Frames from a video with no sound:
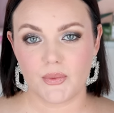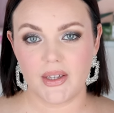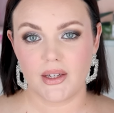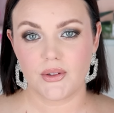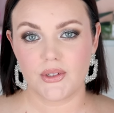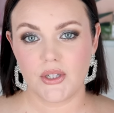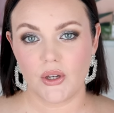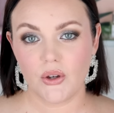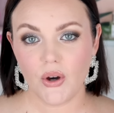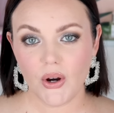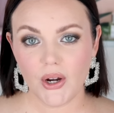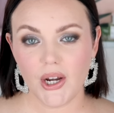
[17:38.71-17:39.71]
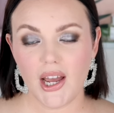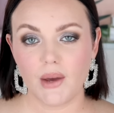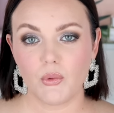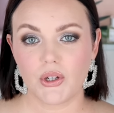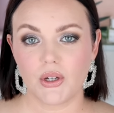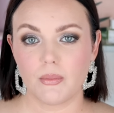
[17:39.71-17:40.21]
We are good to go. I
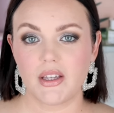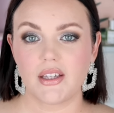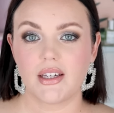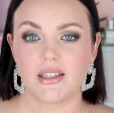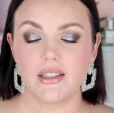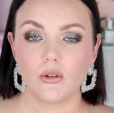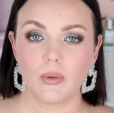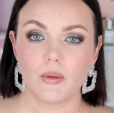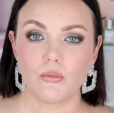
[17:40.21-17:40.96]
want you to be a little bit